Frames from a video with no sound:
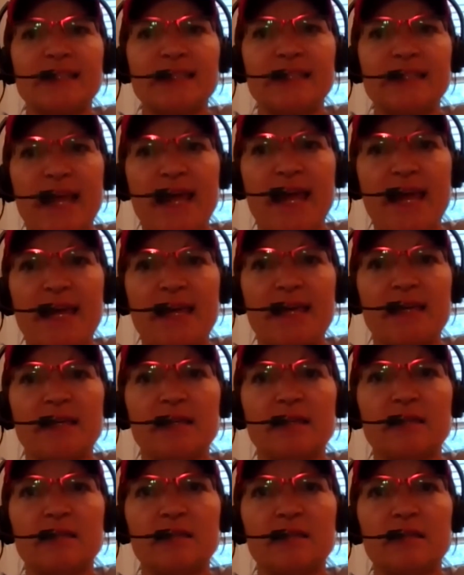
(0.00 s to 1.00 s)
say
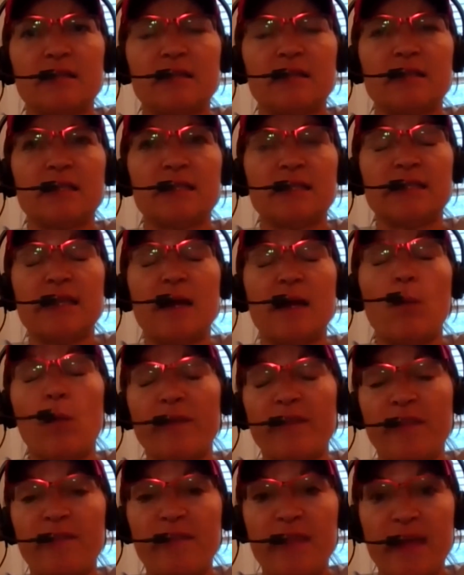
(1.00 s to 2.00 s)
to
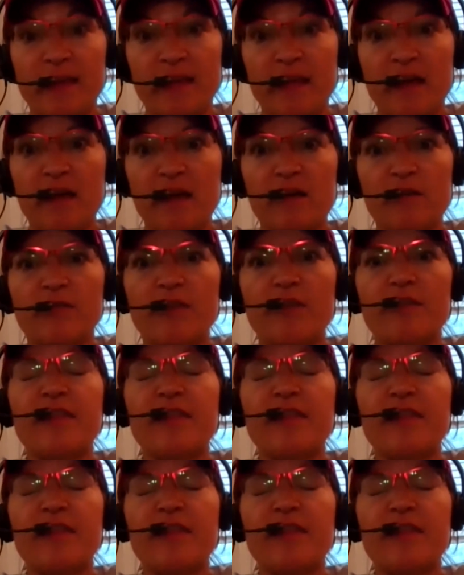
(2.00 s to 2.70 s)
someone that they love the